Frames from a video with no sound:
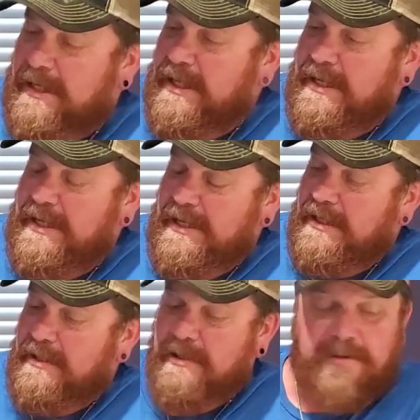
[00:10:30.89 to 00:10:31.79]
And
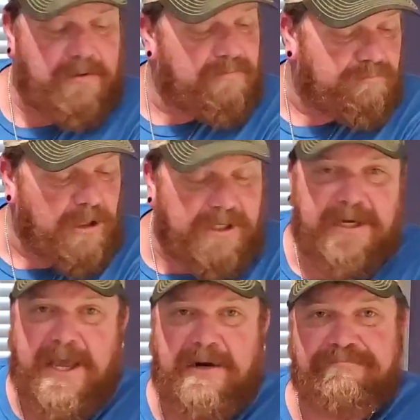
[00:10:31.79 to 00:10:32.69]
looking
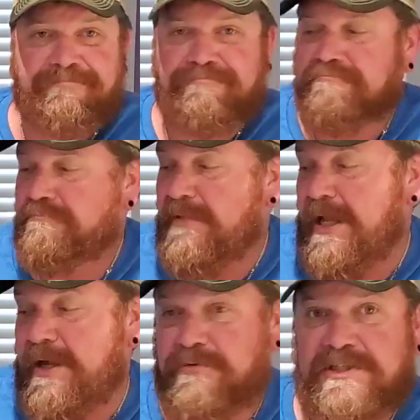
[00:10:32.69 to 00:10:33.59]
at them,
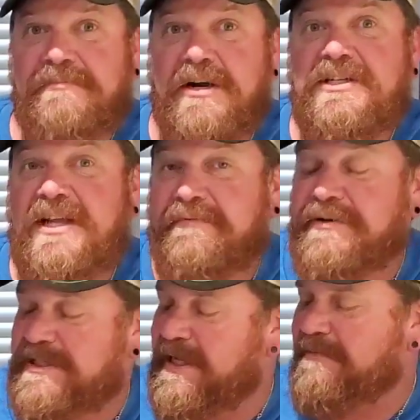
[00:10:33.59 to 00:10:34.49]
I don't see much
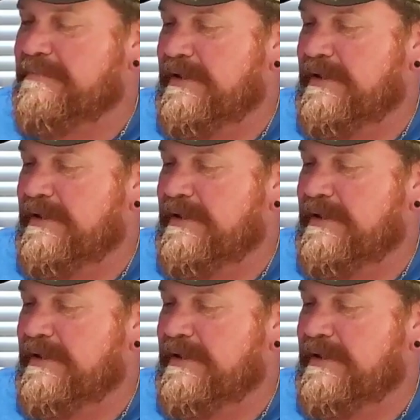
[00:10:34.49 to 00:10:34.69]
difference in them.